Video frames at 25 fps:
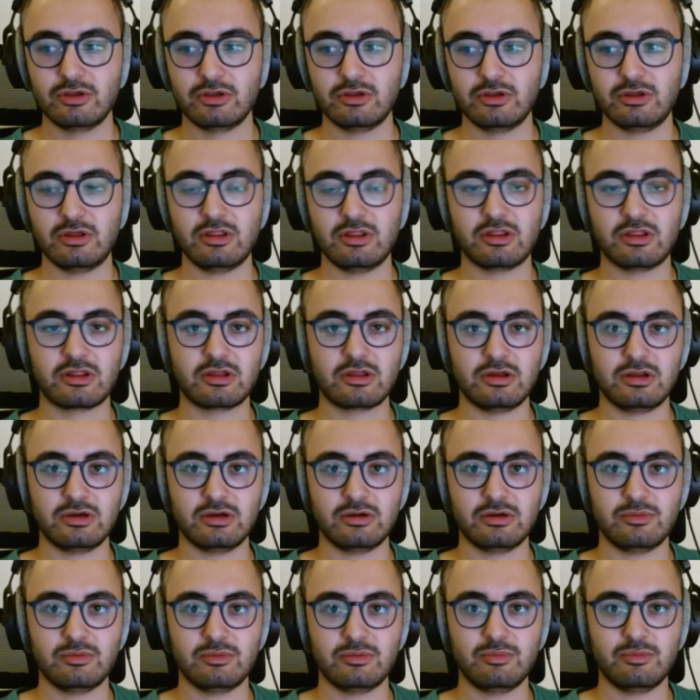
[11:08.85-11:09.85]
is
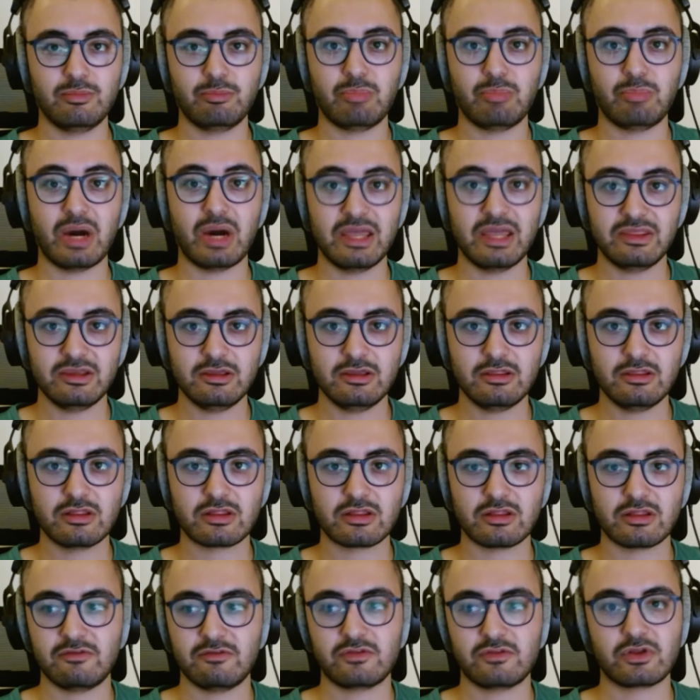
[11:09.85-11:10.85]
gonna buy these
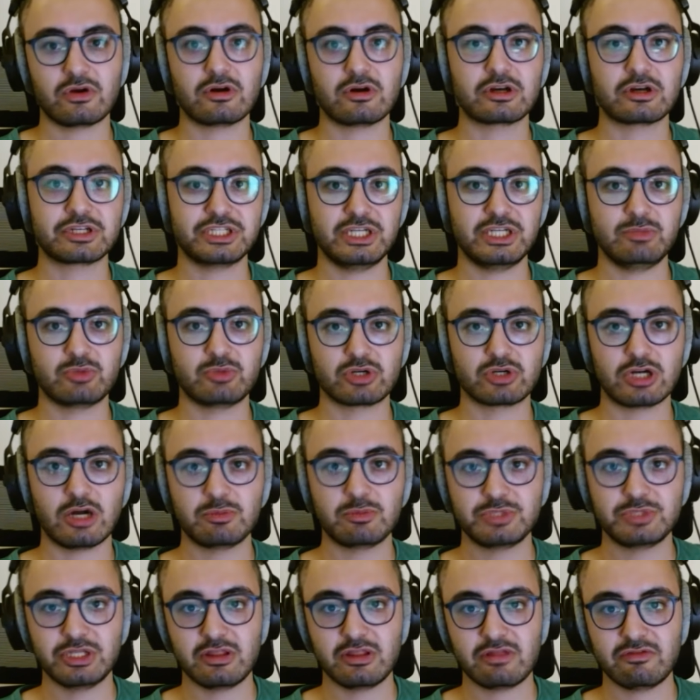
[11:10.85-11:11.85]
if there are cheaper
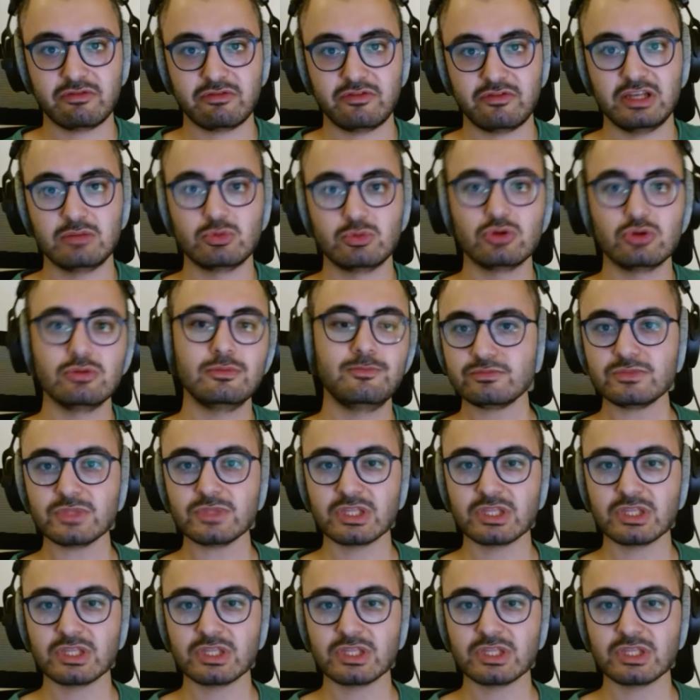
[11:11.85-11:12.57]
options available.